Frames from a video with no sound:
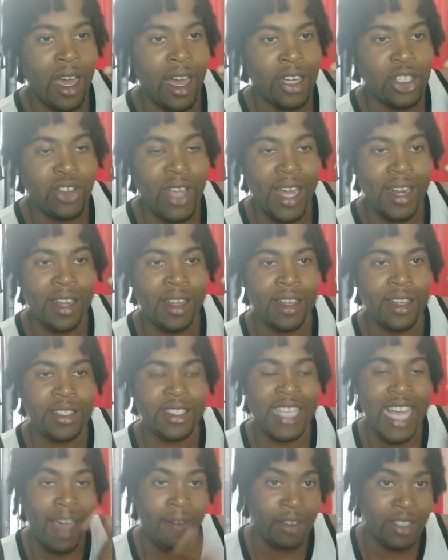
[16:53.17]
trying to
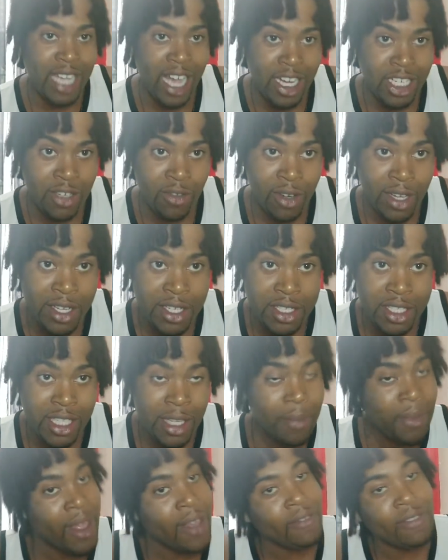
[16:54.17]
sabotage a
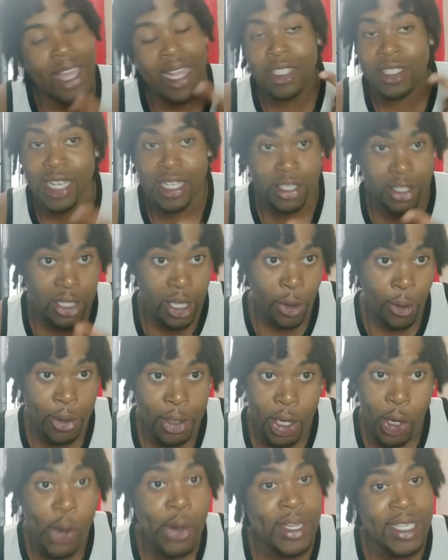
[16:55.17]
relationship. They just don't
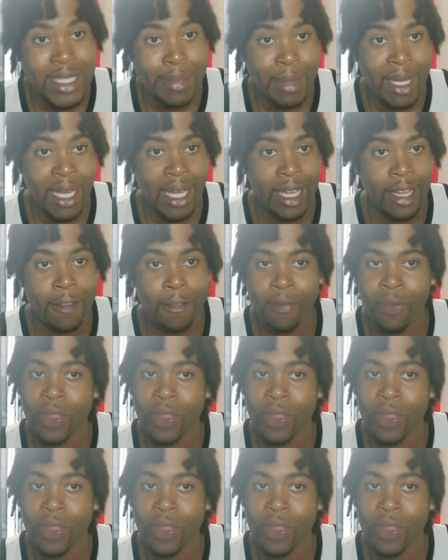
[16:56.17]
know this man.